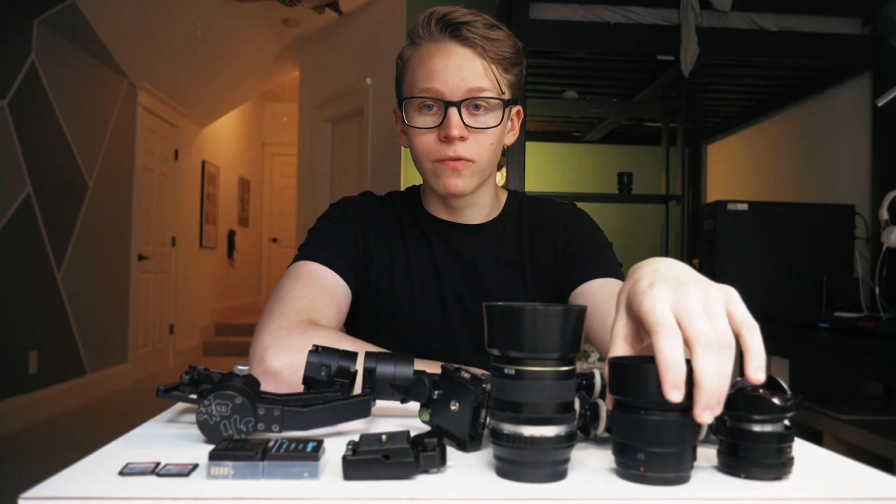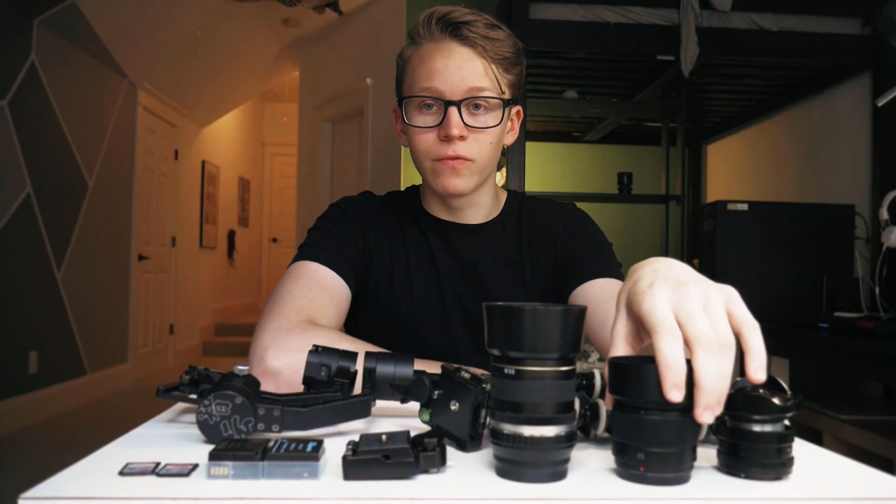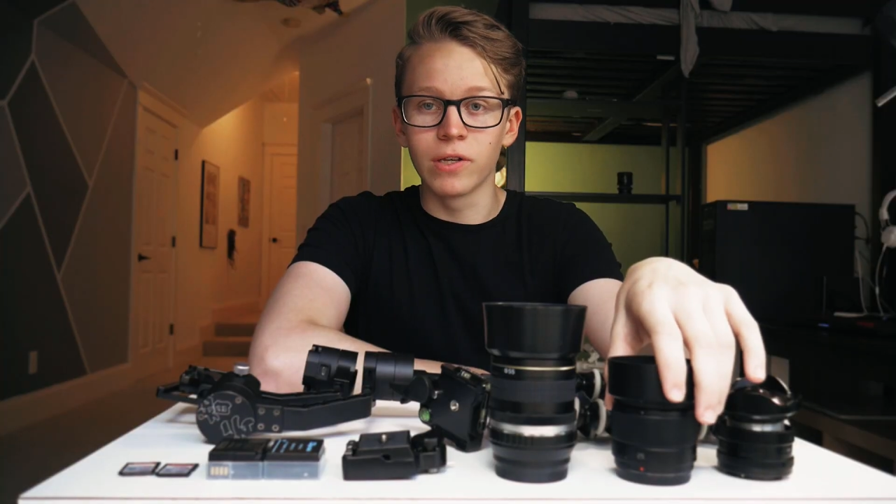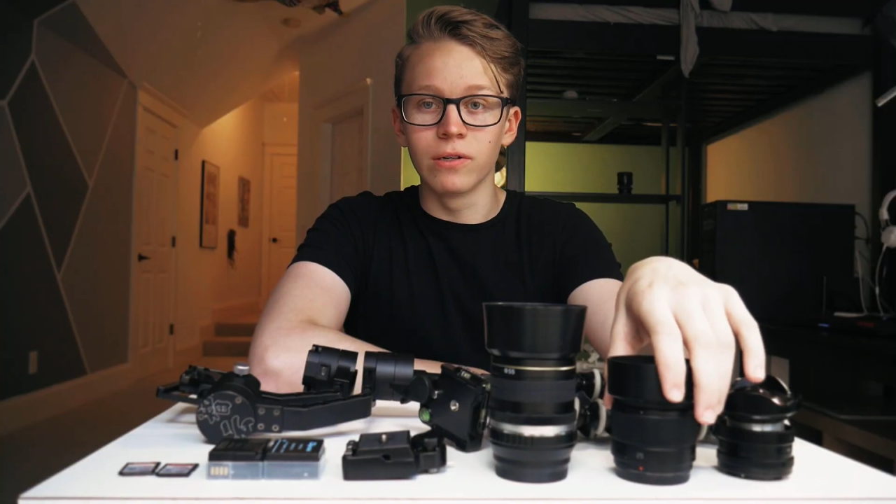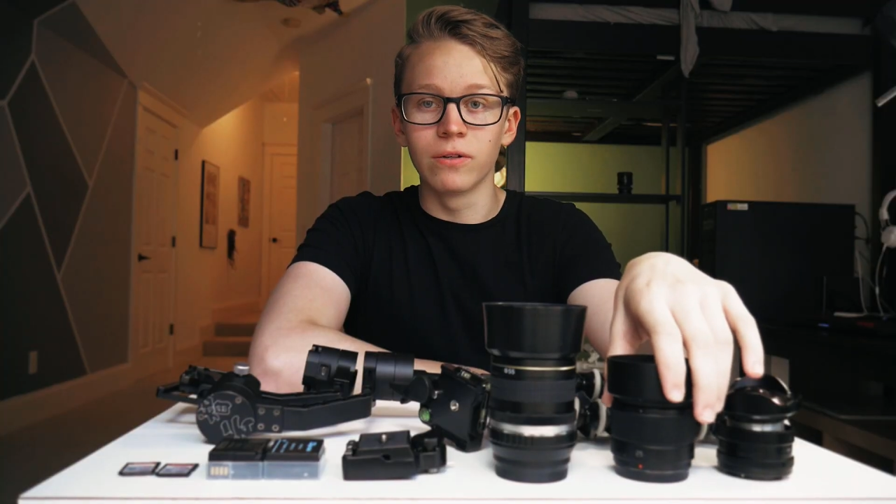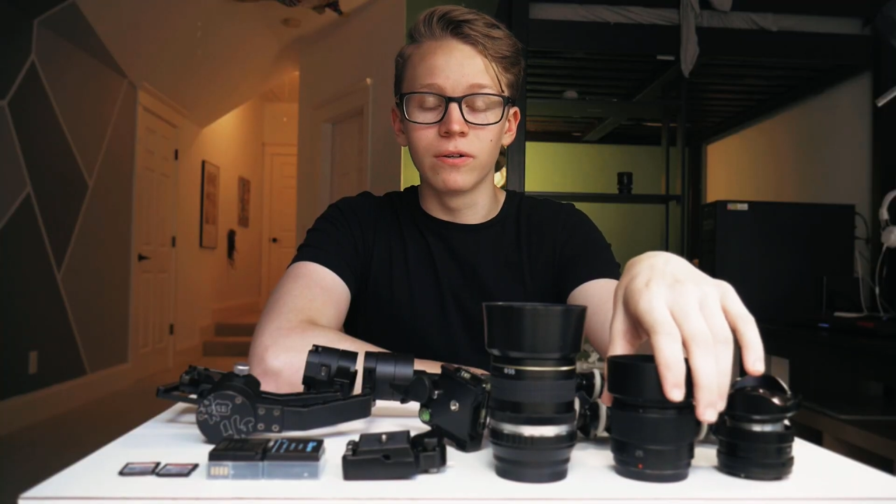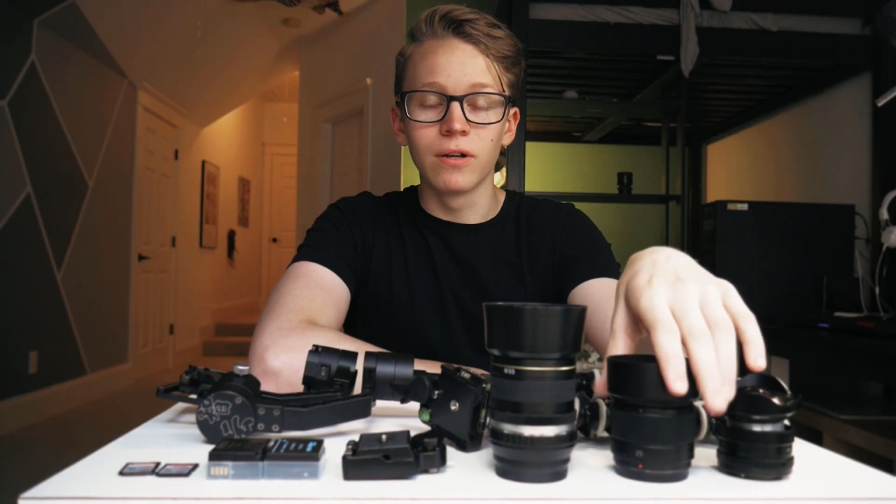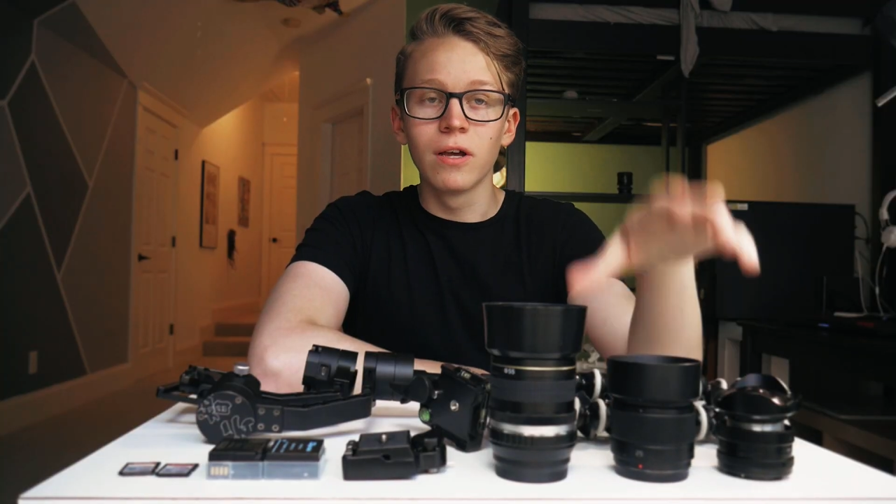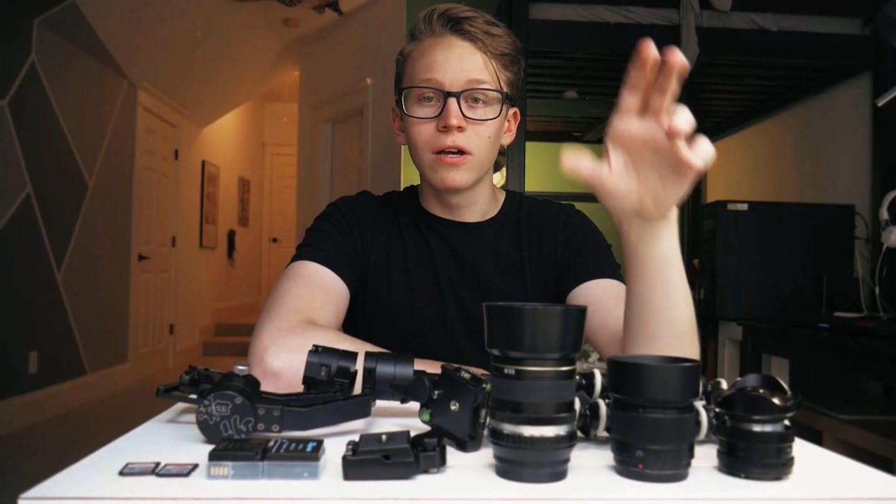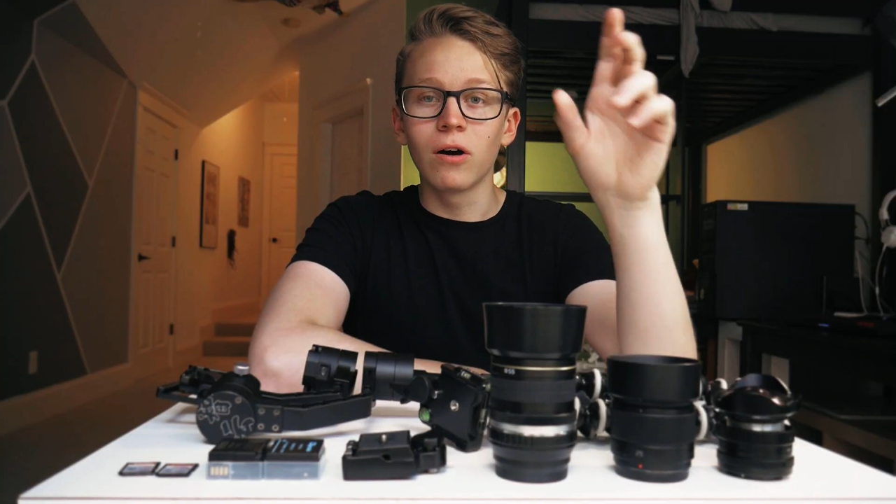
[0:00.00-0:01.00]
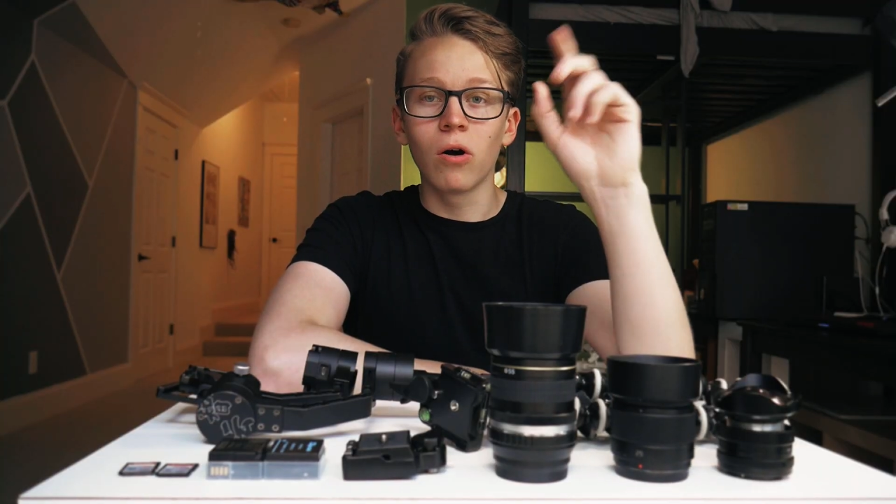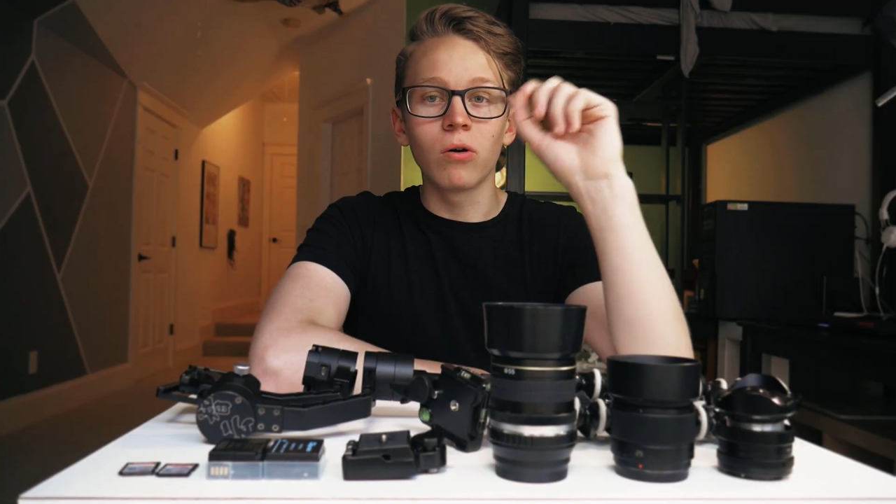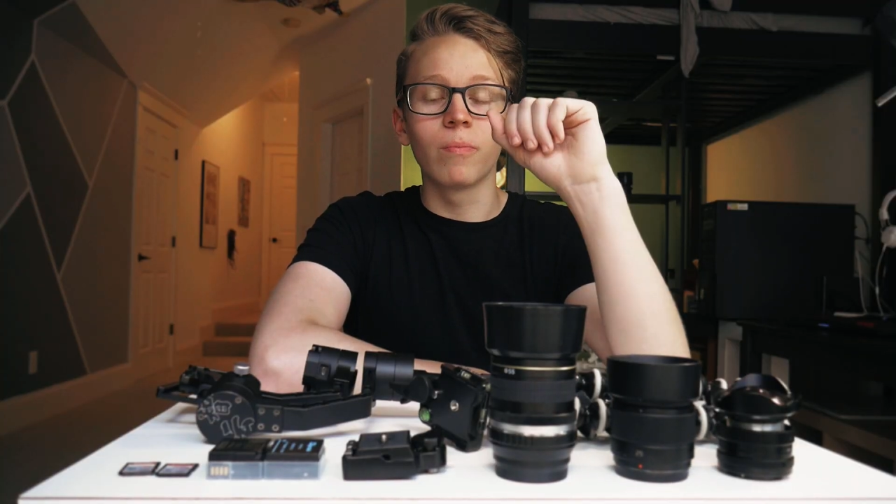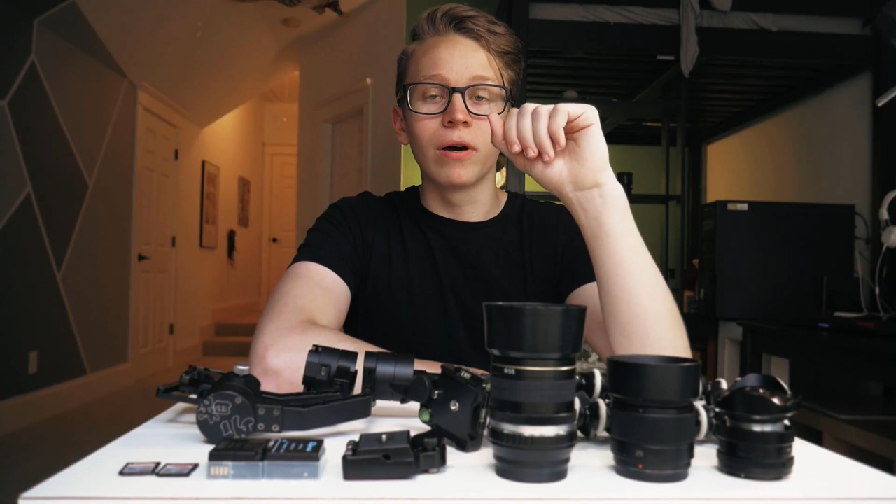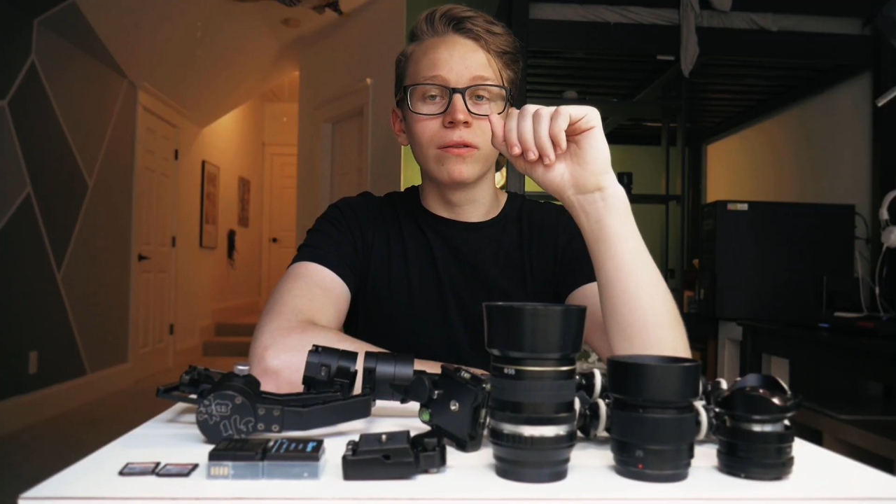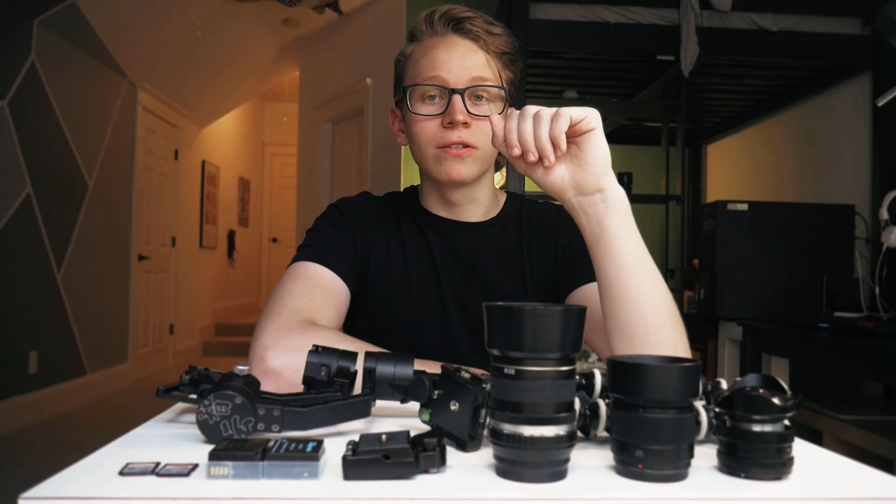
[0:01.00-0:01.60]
video all about